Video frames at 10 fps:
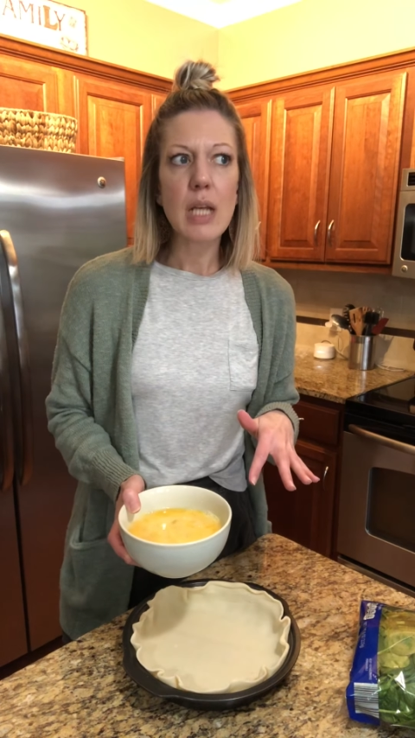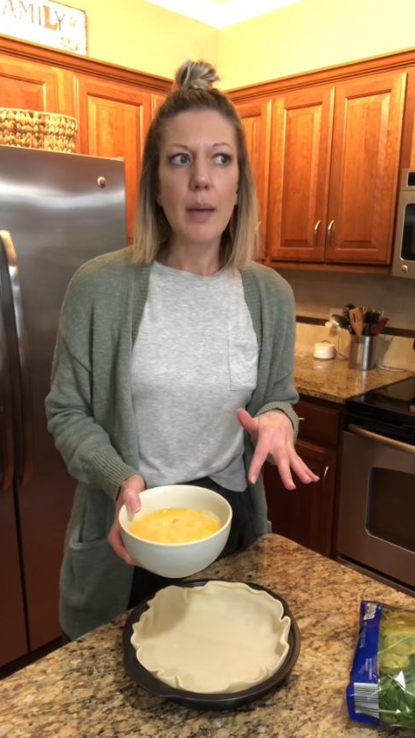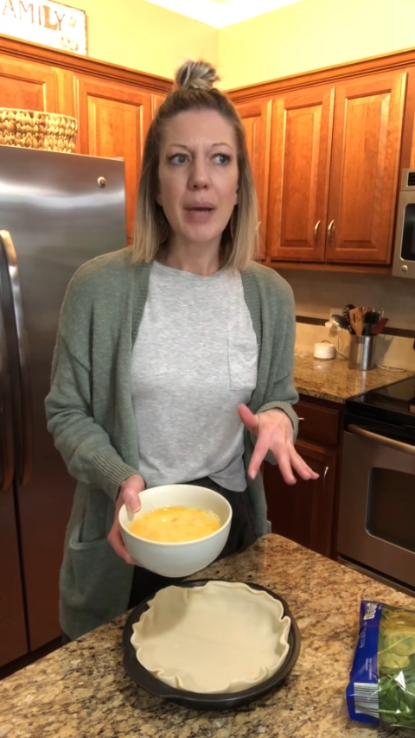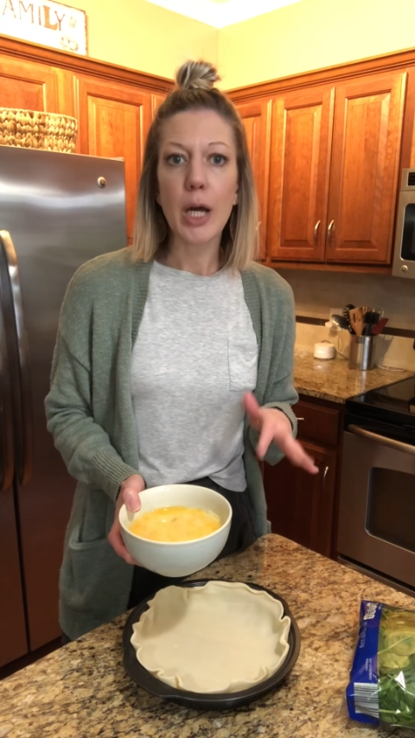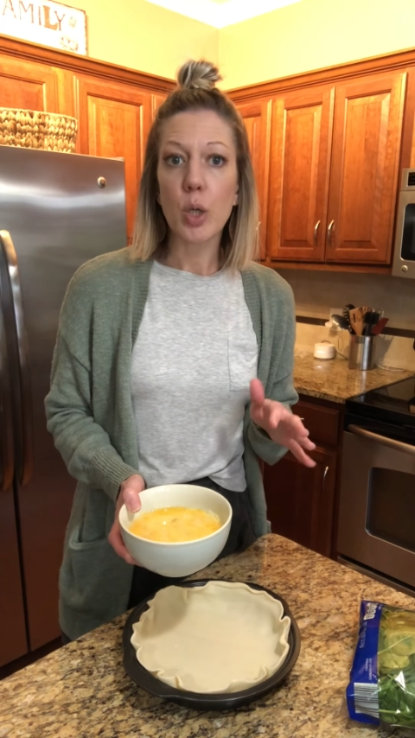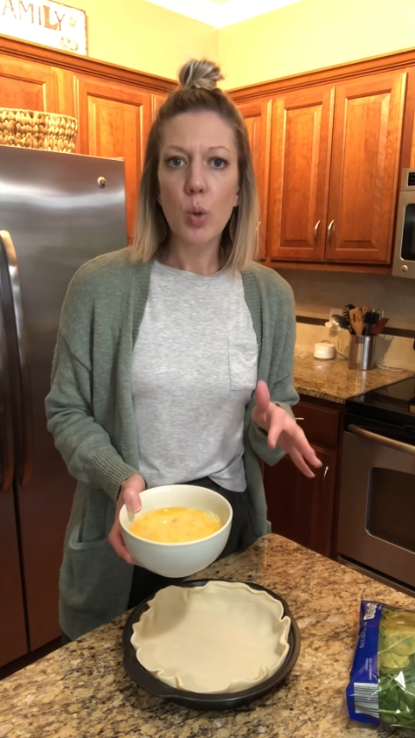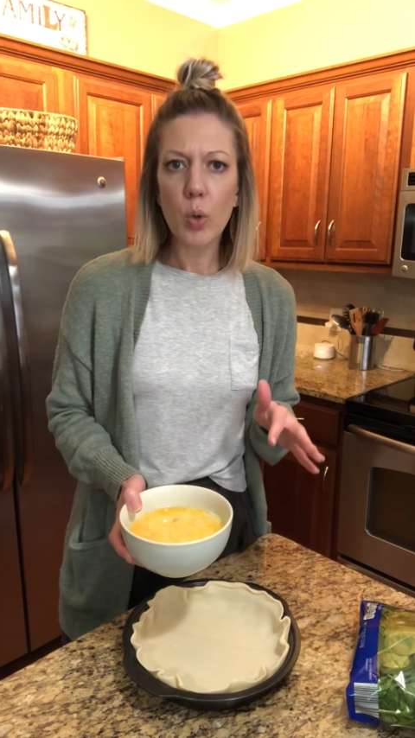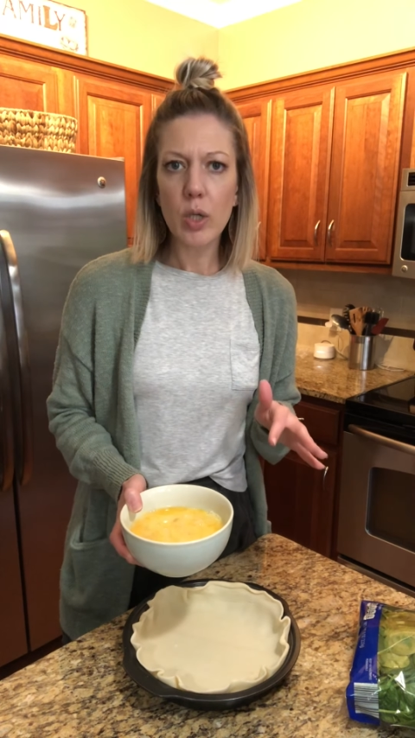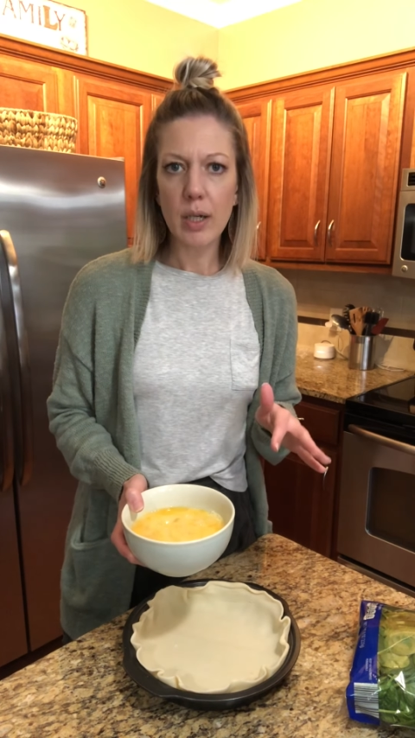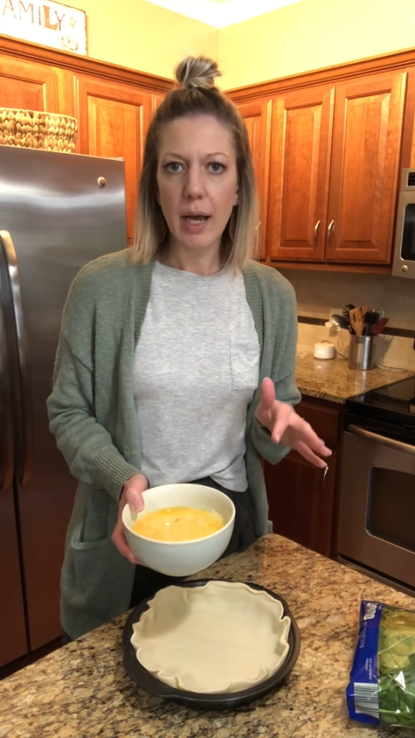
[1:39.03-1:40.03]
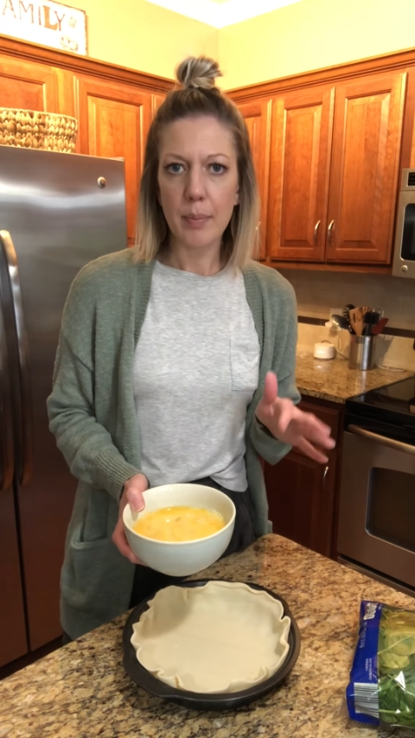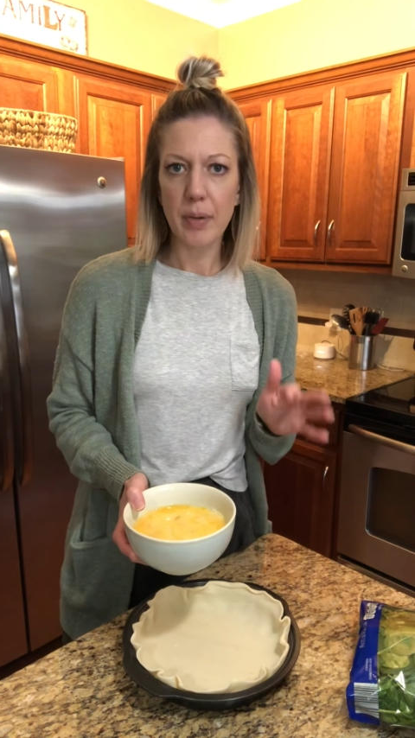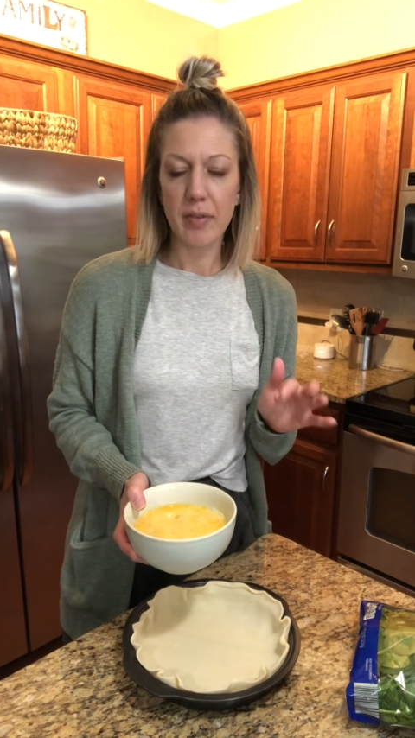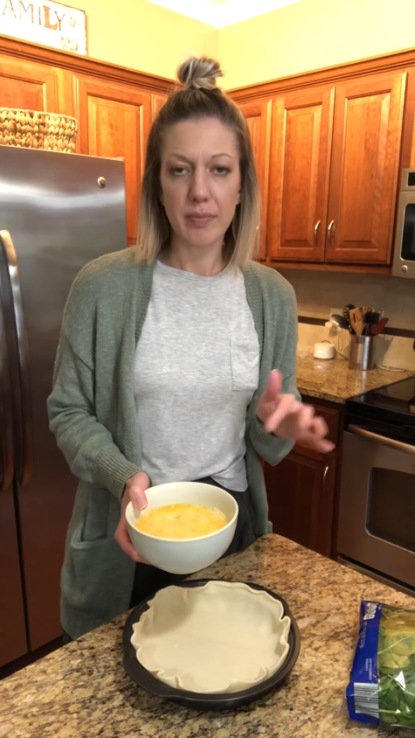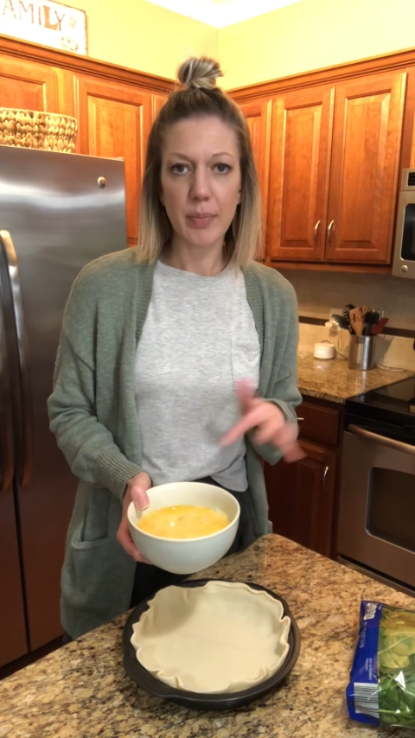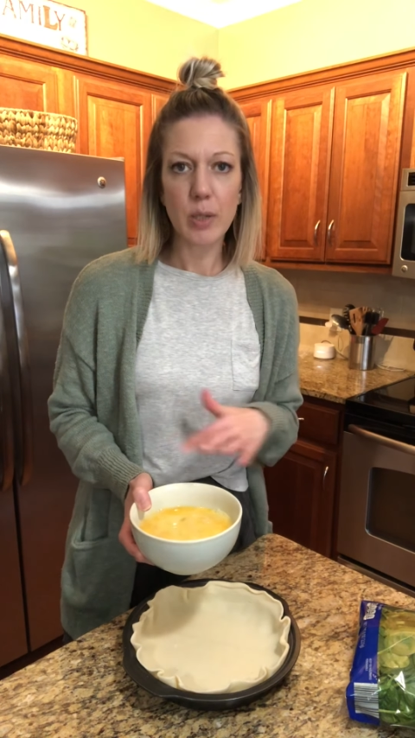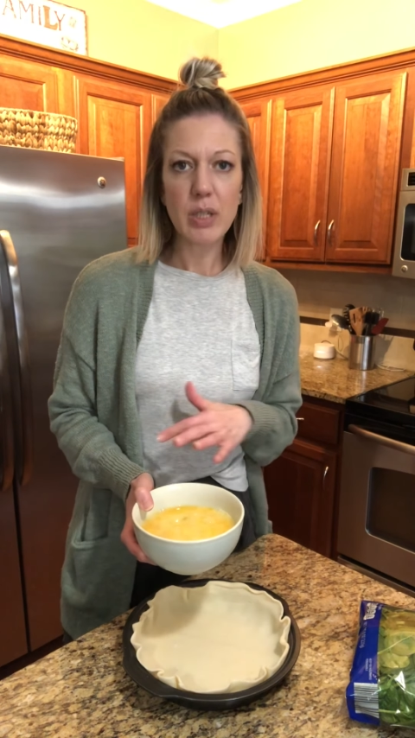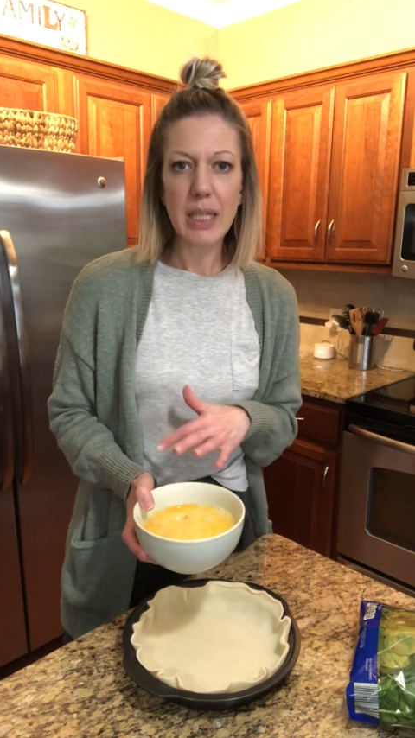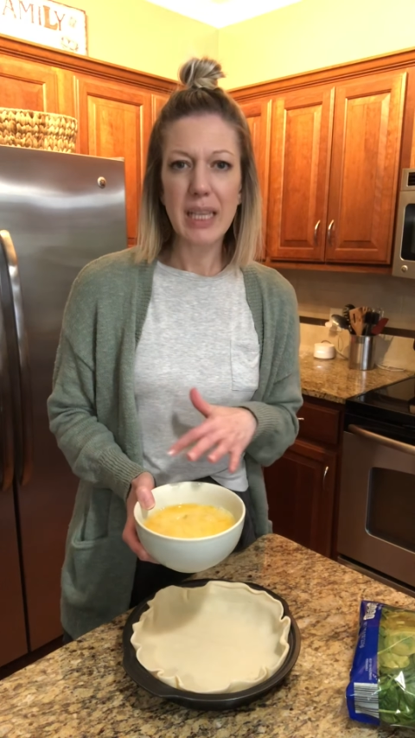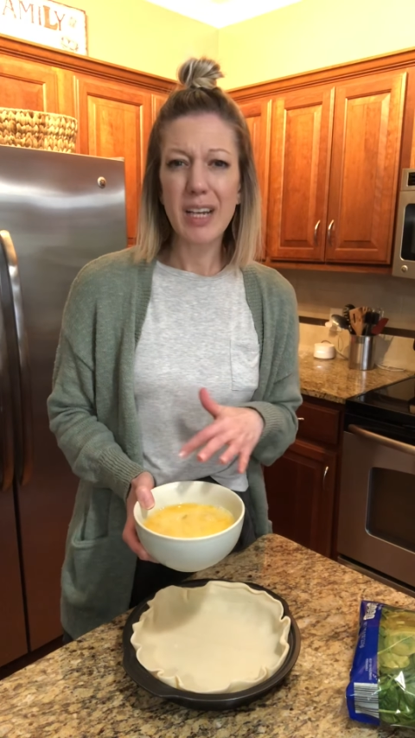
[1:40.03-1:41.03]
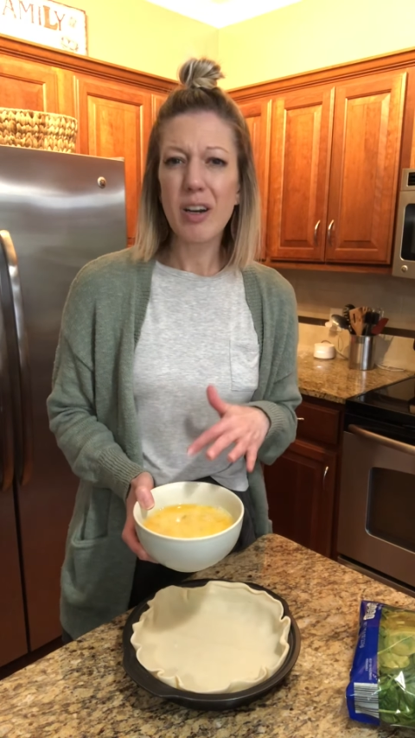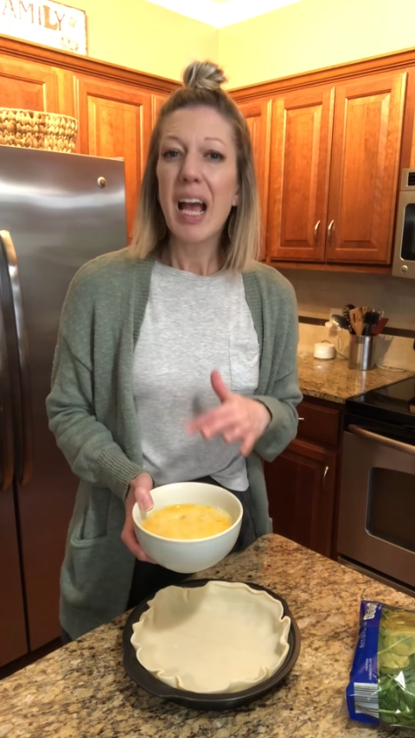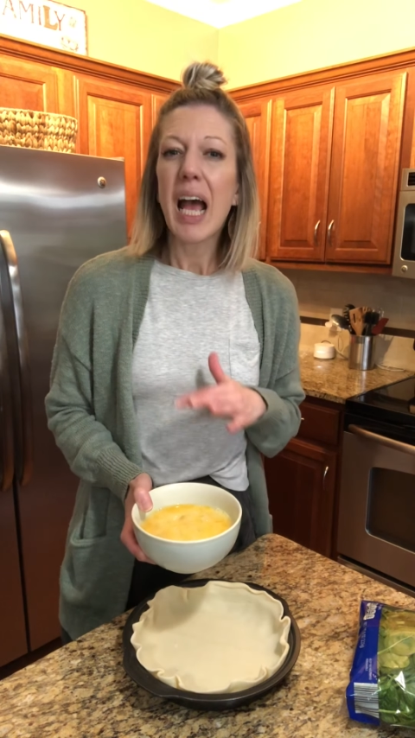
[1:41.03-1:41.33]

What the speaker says: about a 1/4 cup of milk in there.